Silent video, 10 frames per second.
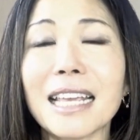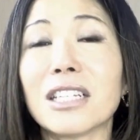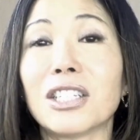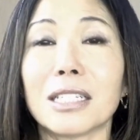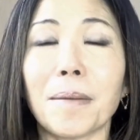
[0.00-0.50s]

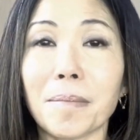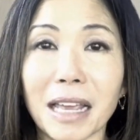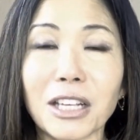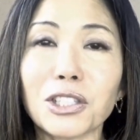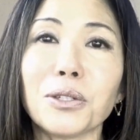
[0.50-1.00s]
It just
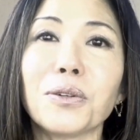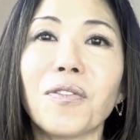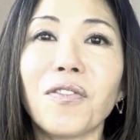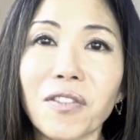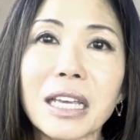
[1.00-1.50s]
makes you
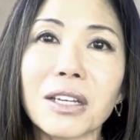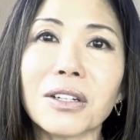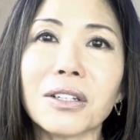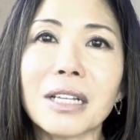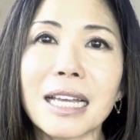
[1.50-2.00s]

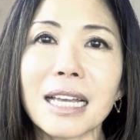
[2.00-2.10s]
feel